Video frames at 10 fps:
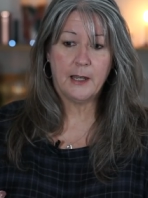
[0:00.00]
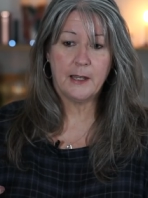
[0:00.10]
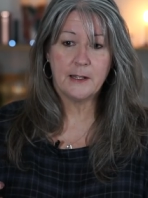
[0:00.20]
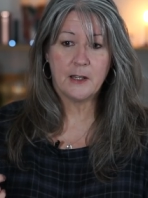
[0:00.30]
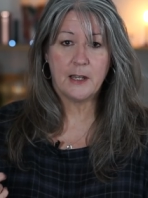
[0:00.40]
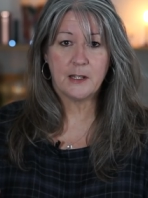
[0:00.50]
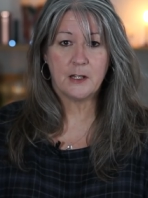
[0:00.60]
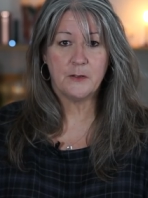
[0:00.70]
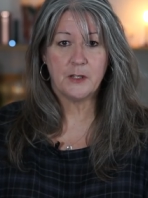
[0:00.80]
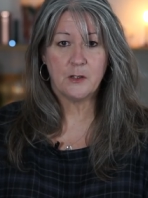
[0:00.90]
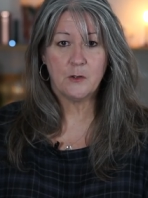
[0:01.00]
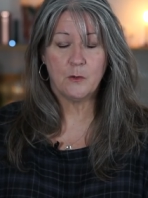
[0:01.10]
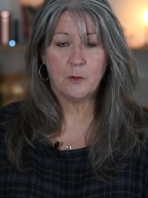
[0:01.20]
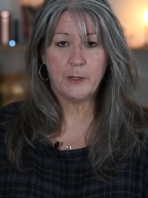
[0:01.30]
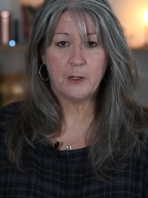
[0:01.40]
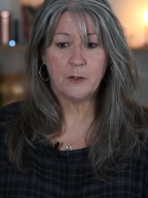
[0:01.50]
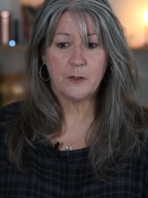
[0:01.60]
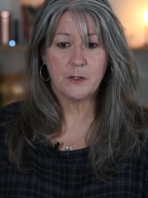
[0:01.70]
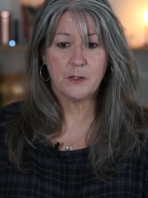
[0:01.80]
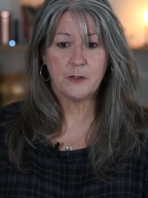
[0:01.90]
And I had to close that door
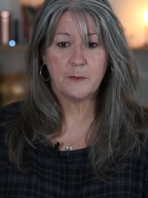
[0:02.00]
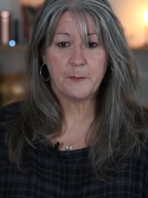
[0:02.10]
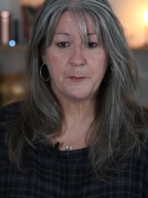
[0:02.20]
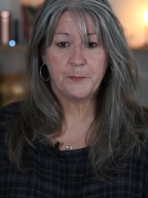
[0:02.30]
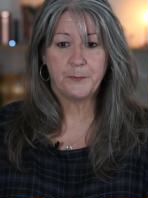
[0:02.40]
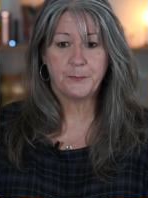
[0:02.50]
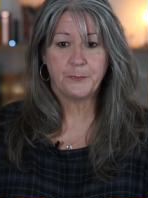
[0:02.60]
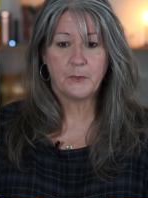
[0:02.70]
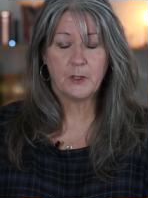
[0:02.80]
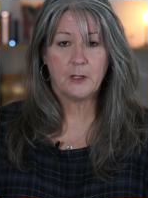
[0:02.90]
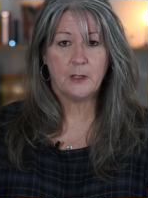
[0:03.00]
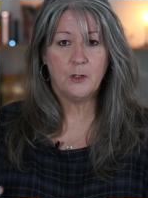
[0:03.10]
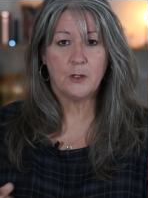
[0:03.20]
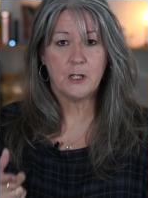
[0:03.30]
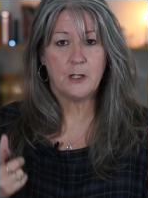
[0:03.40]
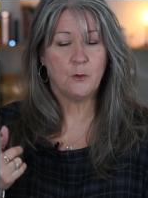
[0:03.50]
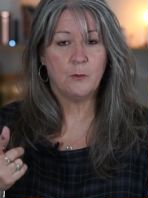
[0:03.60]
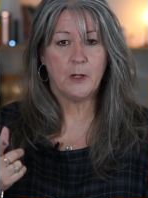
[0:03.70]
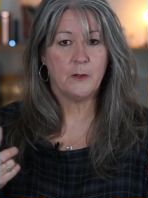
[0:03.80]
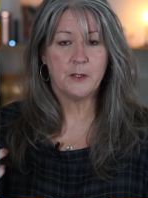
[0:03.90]
because you could hear
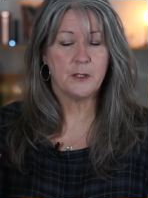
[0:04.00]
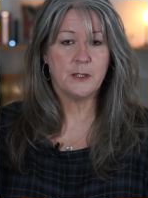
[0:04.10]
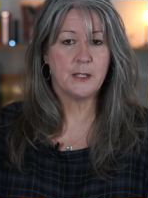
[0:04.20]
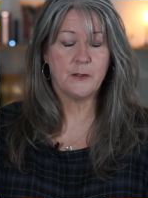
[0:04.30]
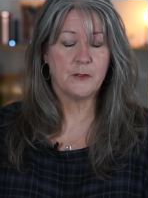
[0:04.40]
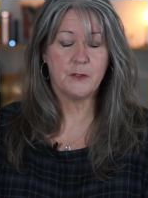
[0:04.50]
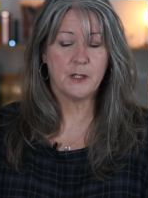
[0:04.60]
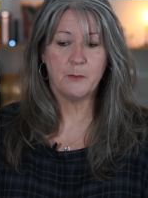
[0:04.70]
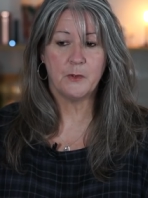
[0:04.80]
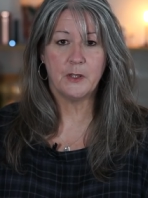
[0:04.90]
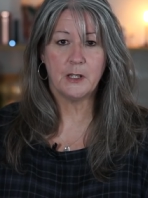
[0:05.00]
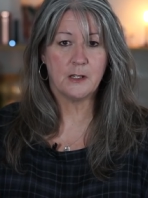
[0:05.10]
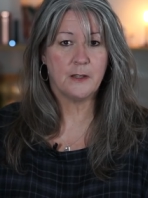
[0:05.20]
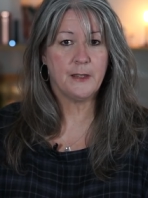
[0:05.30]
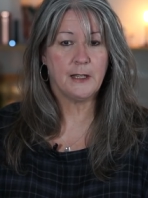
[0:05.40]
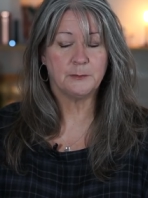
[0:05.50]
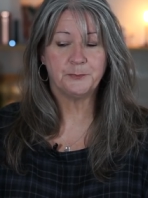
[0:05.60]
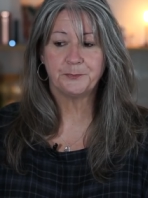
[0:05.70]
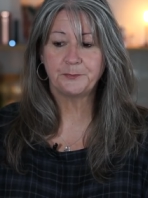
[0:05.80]
lawnmowers and sounds of summer and things like that.